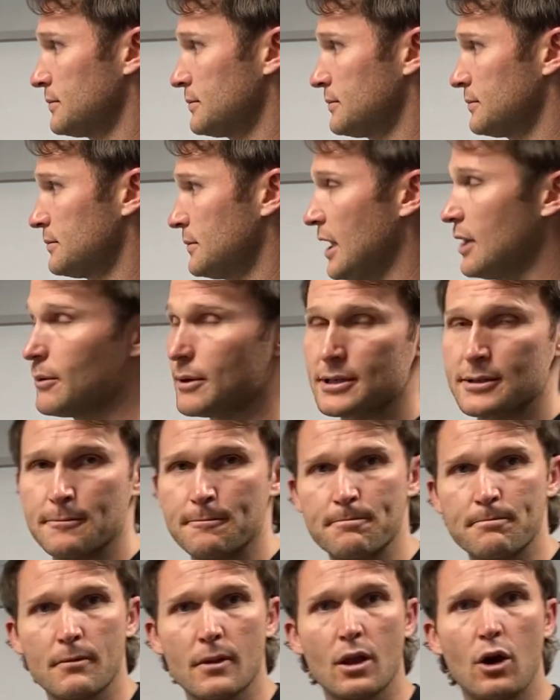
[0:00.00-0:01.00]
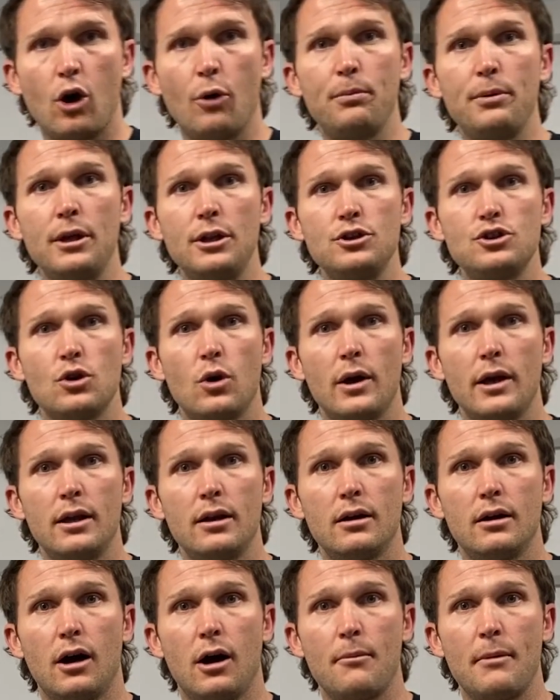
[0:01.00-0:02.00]
Anyways, hope you enjoyed.
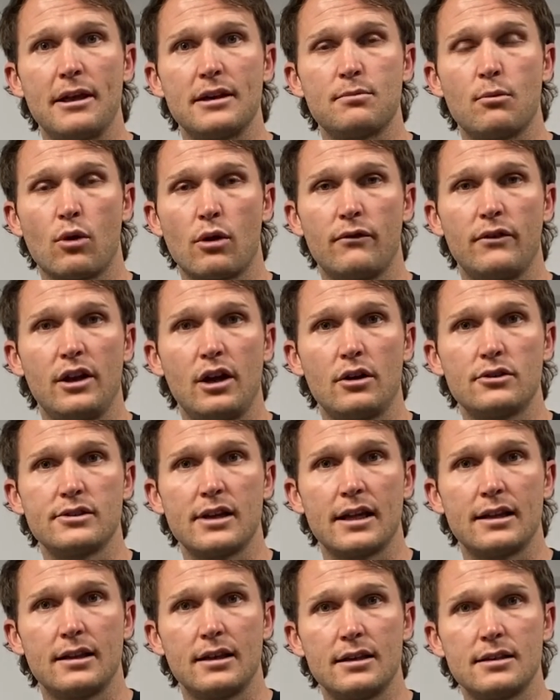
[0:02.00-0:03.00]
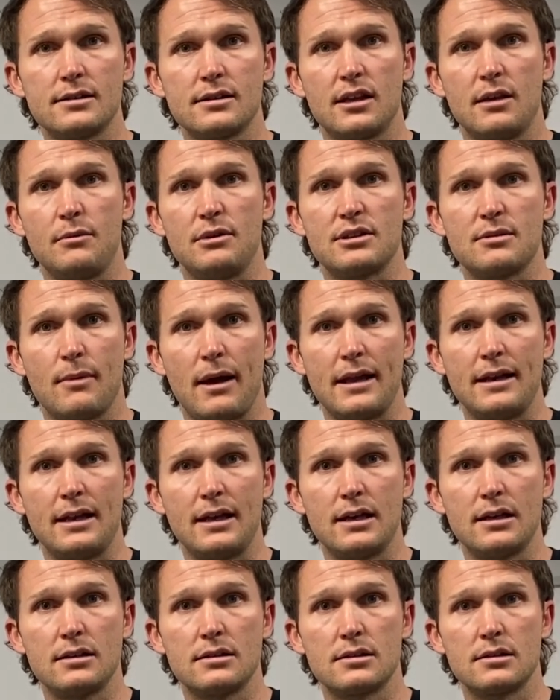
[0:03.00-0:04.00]
I'll make more videos like this. Give me some
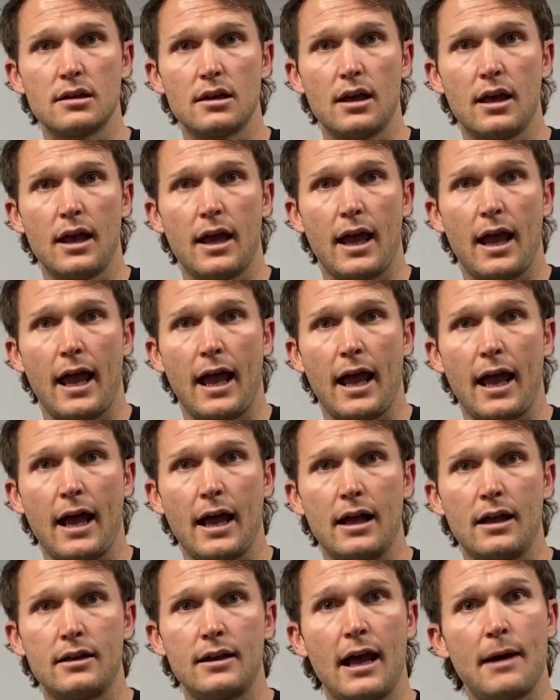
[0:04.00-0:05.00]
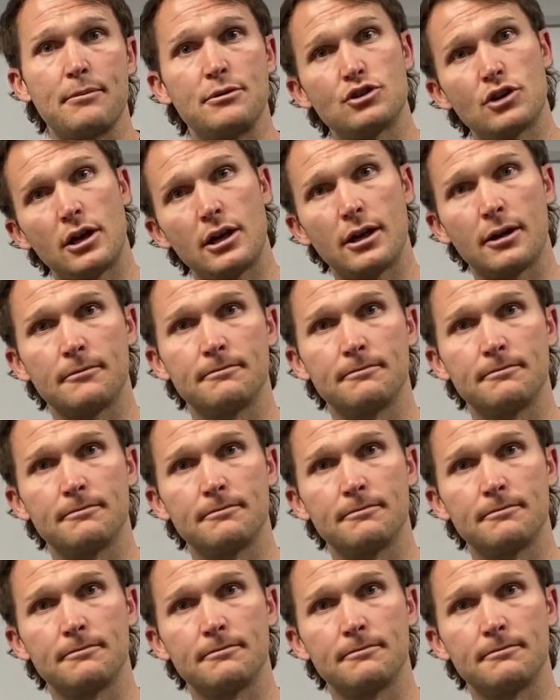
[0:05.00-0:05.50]
ideas, and happy training.